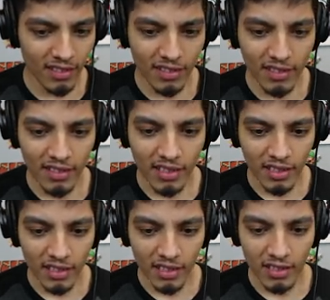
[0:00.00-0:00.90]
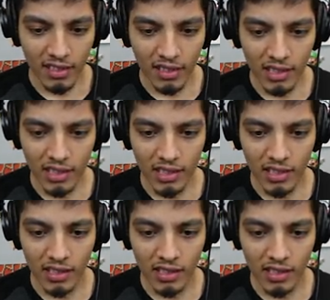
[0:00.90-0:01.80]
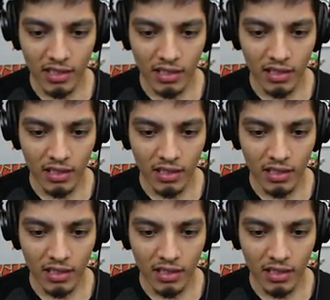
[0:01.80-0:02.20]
No one is speaking in this clip.